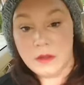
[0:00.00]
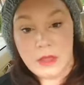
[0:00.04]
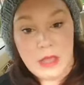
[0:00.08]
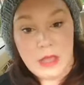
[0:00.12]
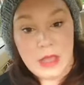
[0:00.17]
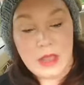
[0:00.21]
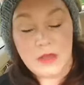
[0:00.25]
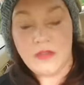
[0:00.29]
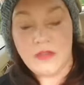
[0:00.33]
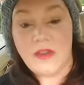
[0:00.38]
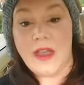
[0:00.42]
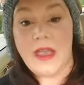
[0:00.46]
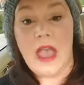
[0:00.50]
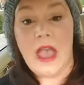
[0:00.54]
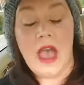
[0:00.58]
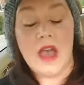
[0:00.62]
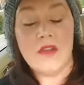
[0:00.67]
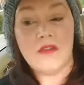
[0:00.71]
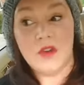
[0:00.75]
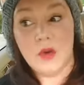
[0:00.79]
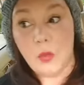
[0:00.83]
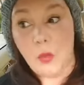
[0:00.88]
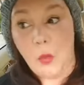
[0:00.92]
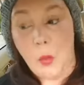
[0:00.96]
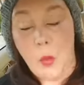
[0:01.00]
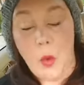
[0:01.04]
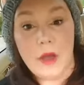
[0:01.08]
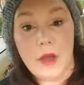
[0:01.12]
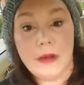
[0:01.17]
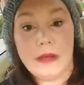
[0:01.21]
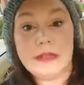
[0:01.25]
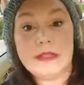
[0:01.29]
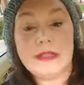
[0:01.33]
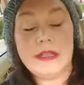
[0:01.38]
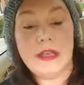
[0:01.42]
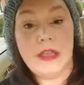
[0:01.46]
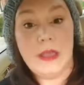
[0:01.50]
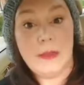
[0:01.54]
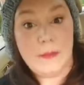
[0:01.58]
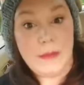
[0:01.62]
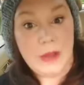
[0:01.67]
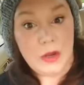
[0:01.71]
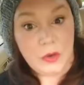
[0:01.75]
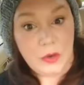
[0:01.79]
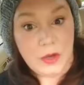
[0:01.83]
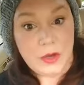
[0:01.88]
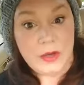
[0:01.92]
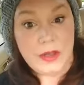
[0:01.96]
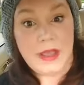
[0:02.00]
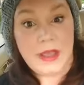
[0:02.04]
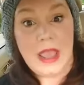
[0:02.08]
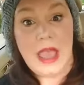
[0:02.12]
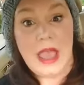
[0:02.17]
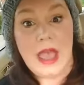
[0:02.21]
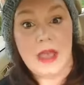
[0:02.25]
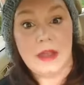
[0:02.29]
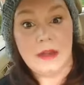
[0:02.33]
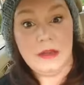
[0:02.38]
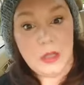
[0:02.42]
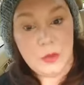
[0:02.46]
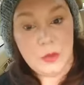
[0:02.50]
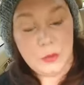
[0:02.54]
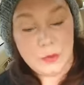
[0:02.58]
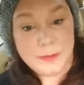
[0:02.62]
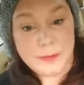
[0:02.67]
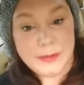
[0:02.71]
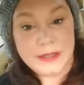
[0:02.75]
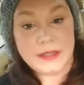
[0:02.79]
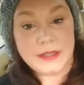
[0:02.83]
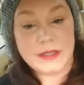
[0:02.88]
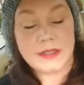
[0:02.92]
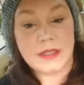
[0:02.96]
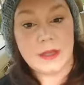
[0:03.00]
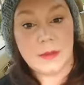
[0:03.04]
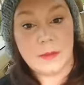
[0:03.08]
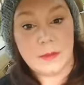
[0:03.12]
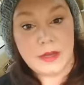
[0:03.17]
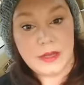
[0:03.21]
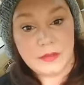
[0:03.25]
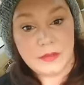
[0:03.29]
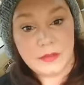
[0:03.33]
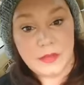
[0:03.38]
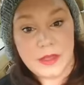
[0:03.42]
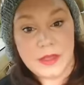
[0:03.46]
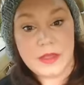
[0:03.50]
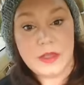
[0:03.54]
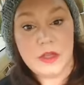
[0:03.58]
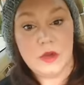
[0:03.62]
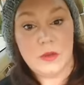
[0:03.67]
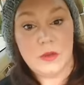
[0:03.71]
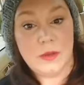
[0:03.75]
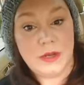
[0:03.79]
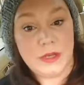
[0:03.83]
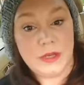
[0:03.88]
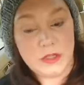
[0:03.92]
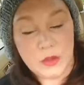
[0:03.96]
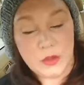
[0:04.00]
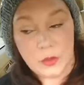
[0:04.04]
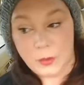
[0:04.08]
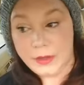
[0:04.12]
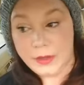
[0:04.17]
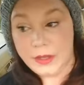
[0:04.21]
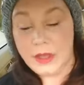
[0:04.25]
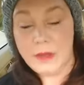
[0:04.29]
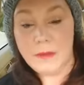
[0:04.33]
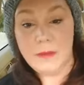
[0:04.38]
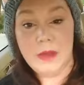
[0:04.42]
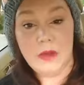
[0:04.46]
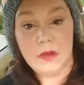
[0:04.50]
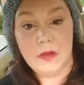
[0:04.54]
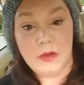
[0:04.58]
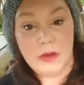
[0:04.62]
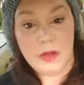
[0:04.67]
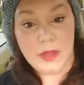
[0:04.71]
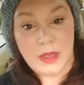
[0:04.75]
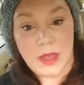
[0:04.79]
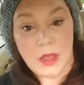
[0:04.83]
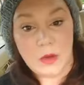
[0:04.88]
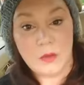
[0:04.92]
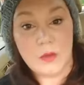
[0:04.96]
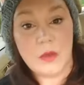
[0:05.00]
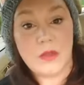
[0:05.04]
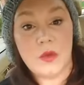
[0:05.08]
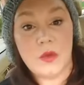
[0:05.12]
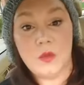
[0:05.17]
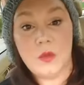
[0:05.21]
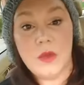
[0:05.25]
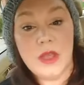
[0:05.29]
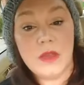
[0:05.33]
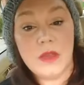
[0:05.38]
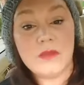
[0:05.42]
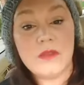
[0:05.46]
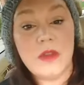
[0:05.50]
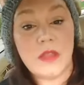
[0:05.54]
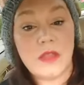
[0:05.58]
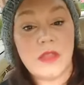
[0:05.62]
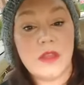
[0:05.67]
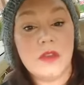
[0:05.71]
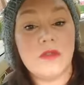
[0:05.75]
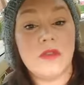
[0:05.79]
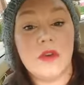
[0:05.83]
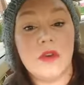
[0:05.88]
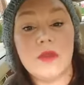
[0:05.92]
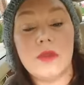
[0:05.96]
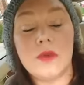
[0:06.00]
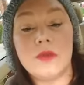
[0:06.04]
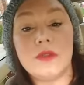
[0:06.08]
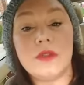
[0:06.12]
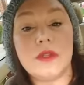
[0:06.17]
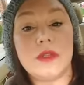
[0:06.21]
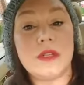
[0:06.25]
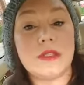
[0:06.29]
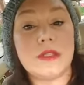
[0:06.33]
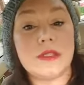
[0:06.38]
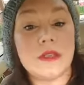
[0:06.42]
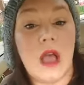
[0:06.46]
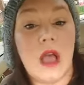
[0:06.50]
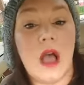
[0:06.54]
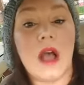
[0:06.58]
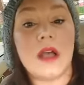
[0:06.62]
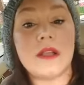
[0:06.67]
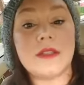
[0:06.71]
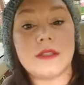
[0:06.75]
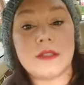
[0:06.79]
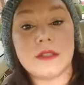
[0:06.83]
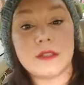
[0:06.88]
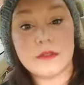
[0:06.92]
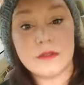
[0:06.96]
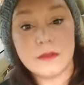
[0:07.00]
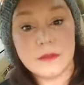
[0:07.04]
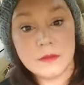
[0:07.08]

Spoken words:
If I ever wanted to get married again, it would be to somebody like you, but I don't want to get married again." Well, then we have nothing further to discuss.